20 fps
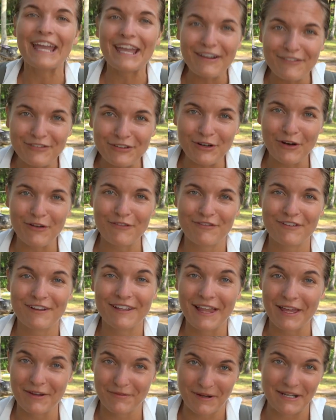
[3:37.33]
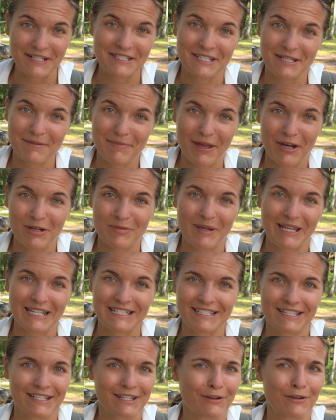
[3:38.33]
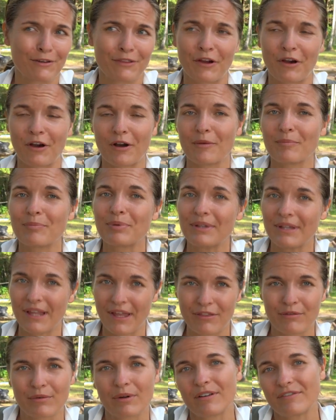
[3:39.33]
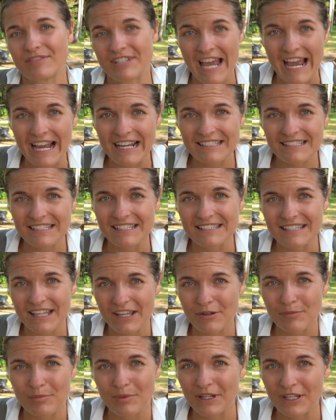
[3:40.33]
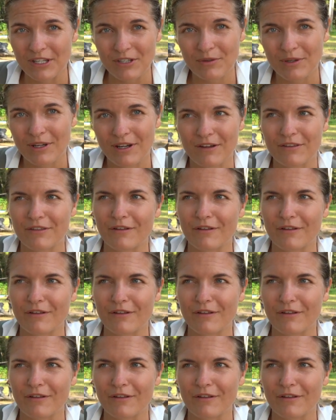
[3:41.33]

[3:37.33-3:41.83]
If you don't feel like renting a pedal bike to get here, there are a plethora of taxis that'll bring you here.